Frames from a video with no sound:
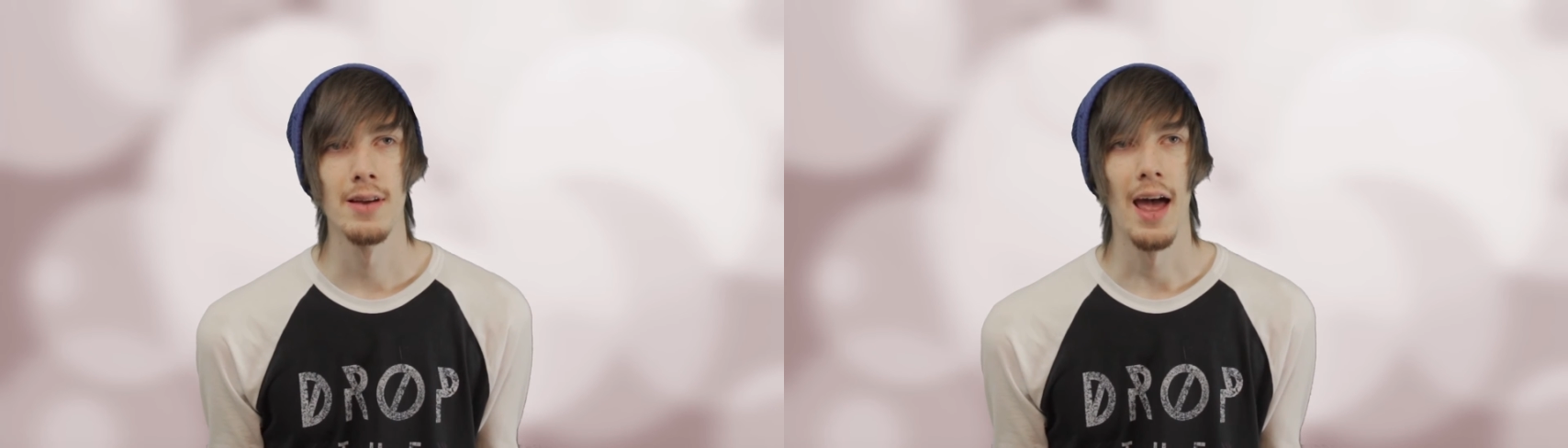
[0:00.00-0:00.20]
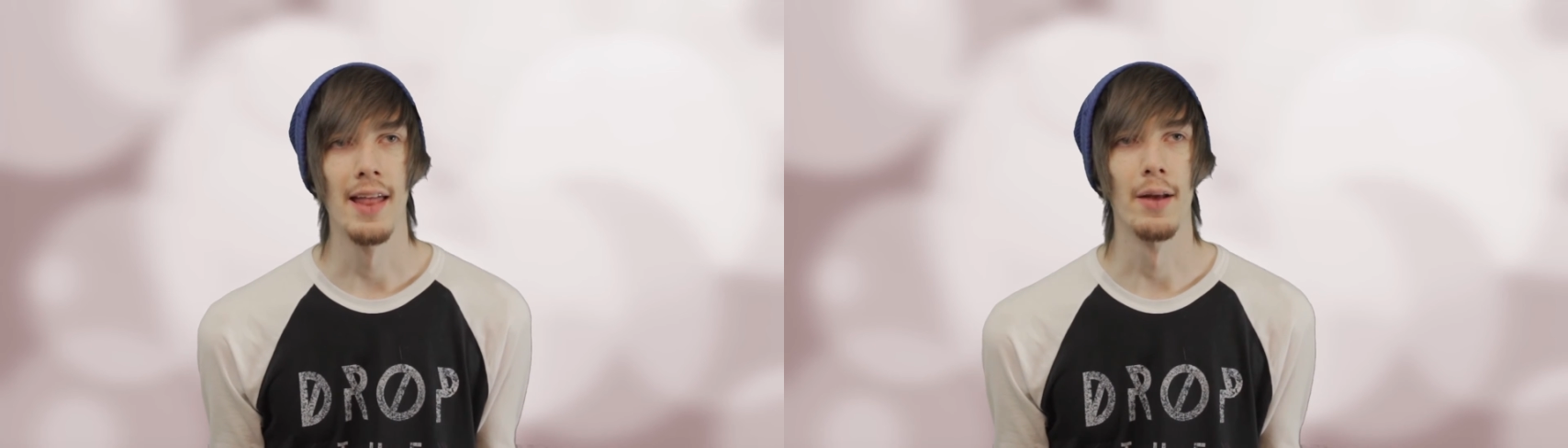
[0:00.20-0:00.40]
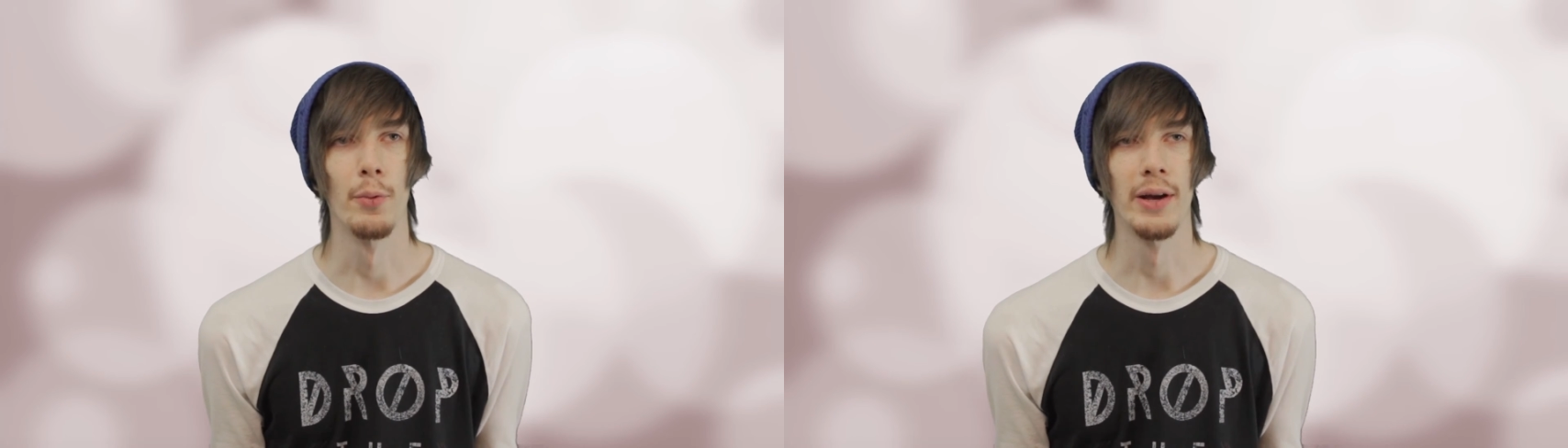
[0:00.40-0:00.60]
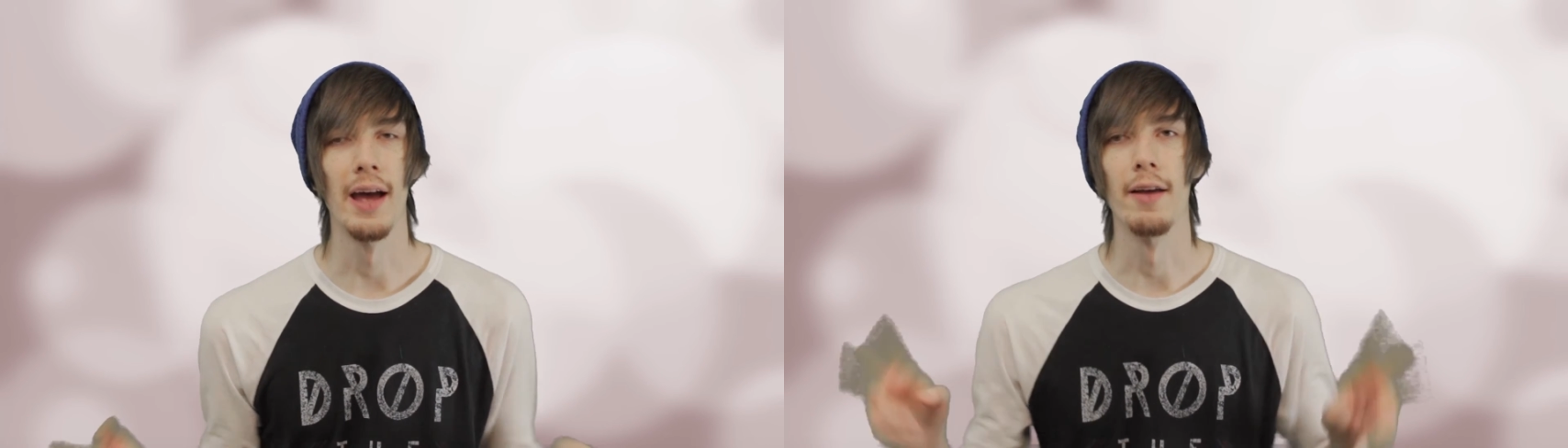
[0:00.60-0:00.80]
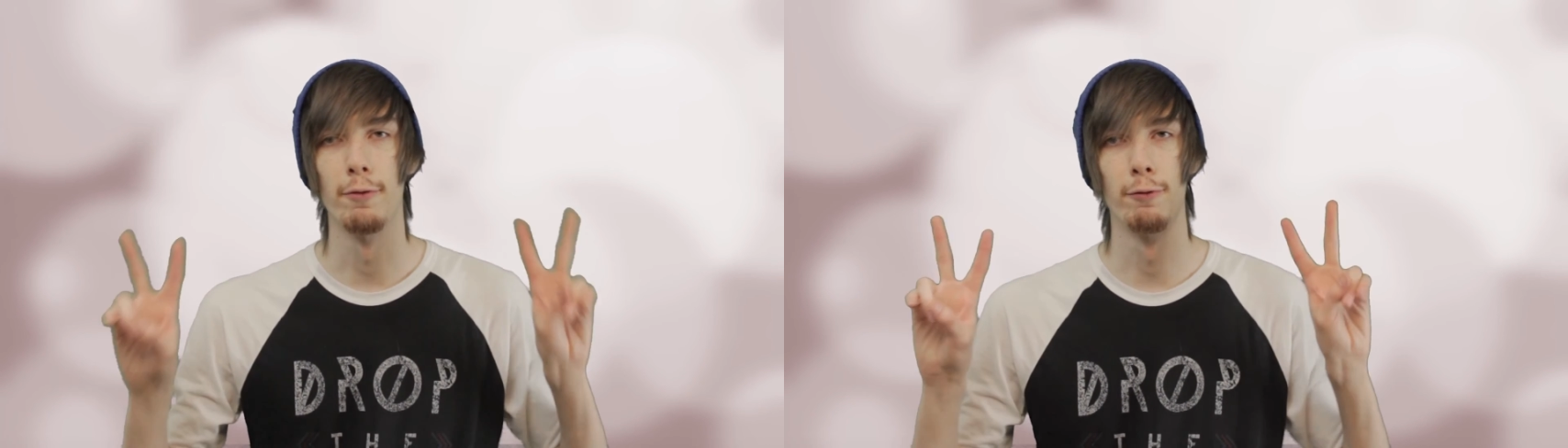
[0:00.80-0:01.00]
and then we
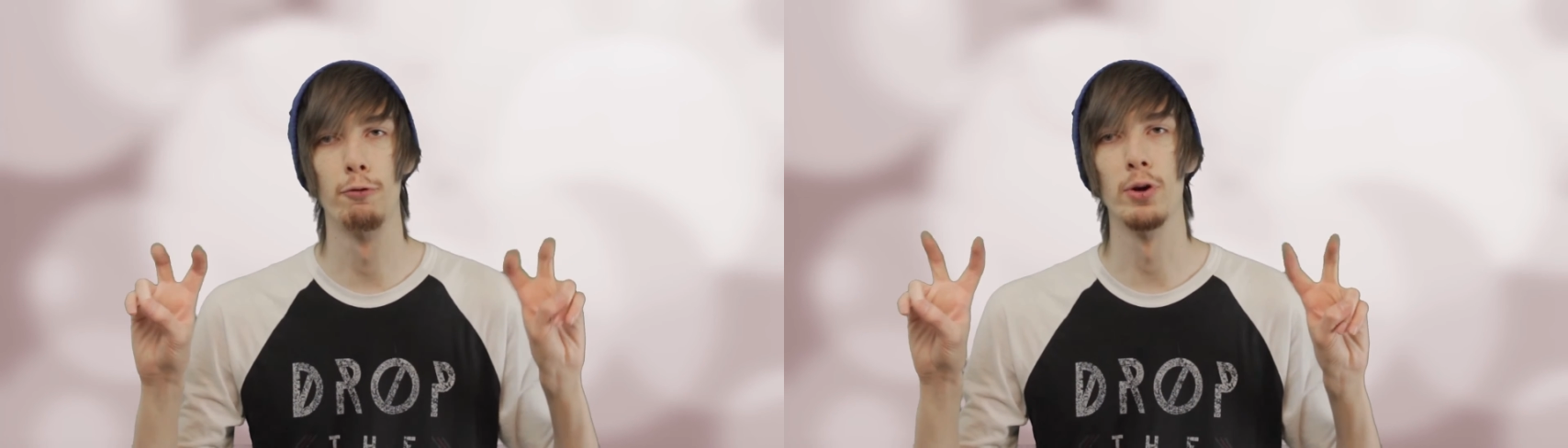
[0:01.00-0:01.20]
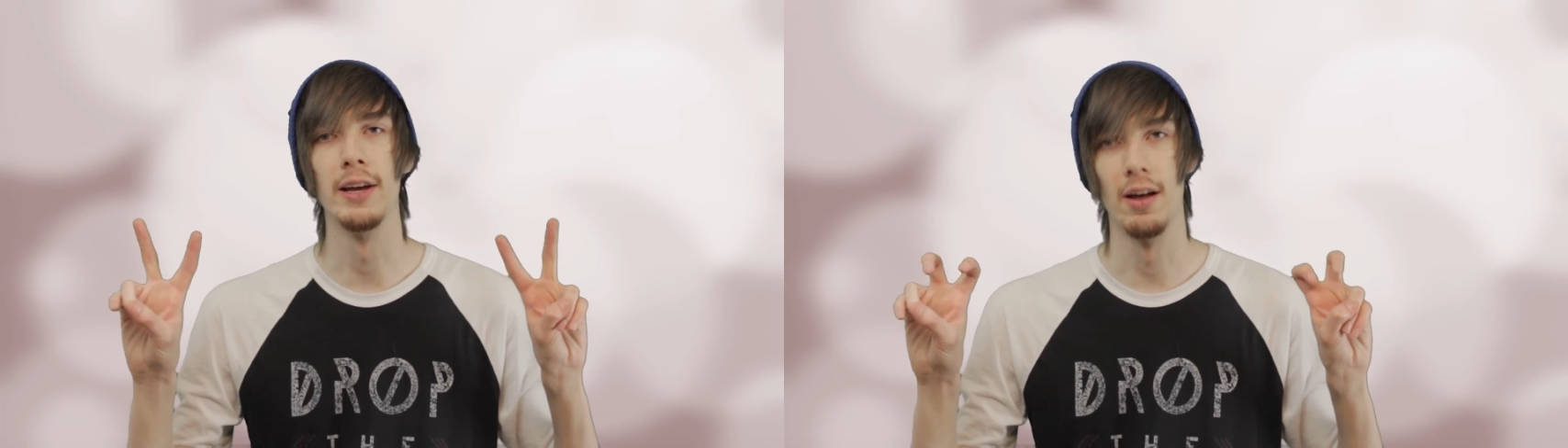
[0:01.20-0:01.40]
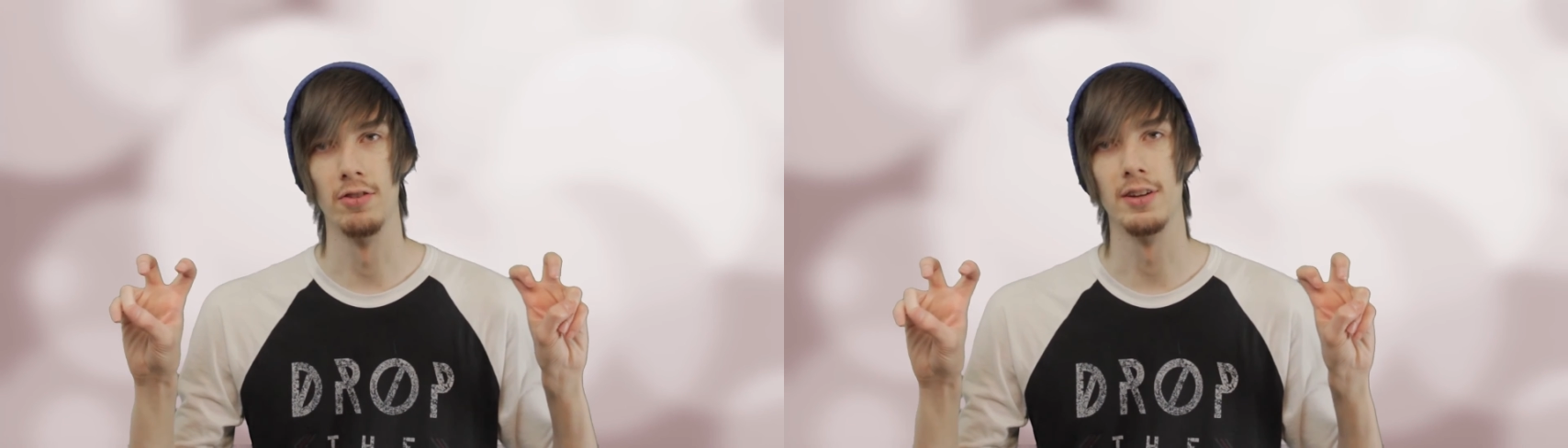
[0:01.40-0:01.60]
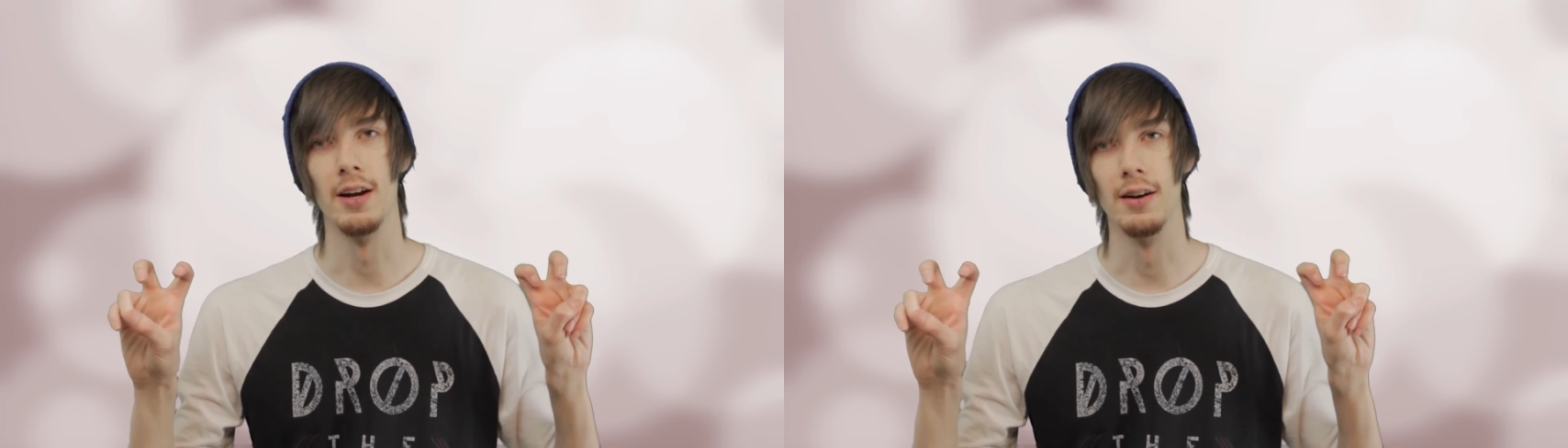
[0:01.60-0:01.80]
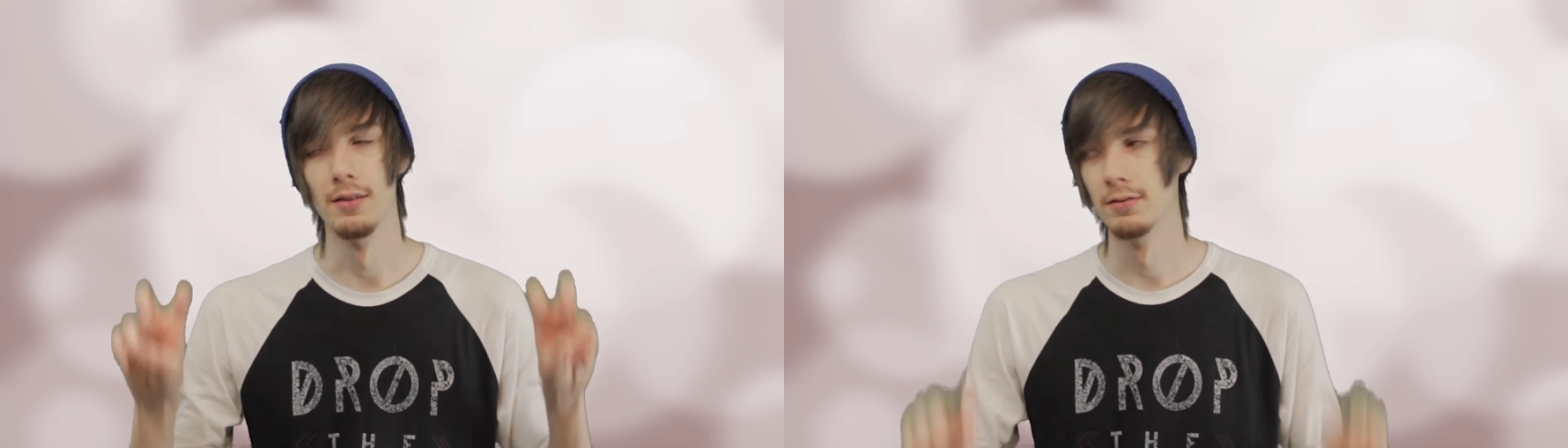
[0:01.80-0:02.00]
get free
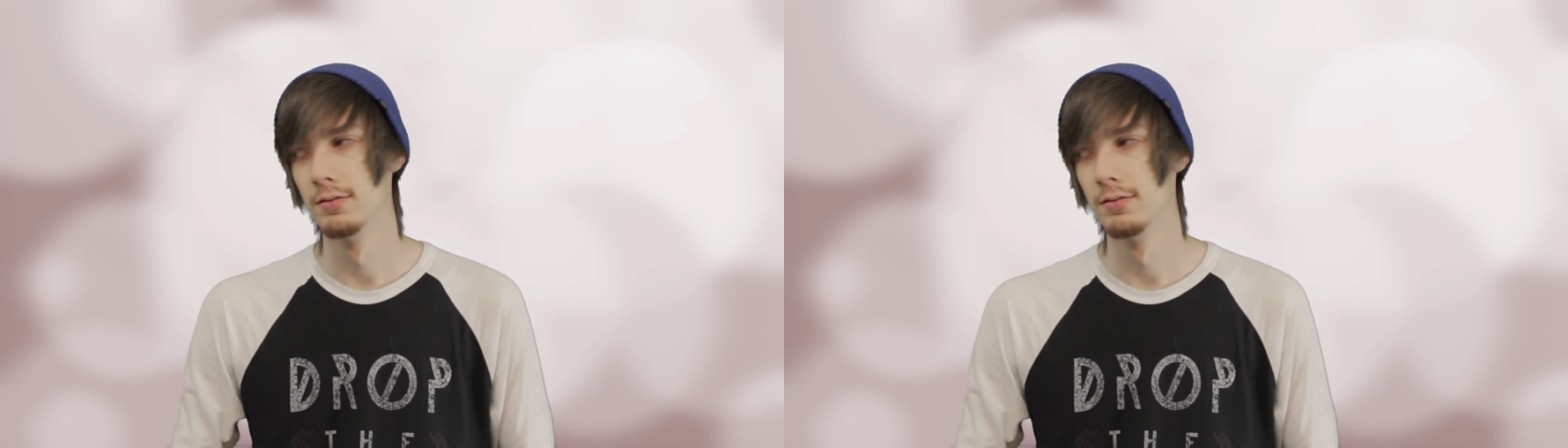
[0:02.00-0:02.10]
healthcare.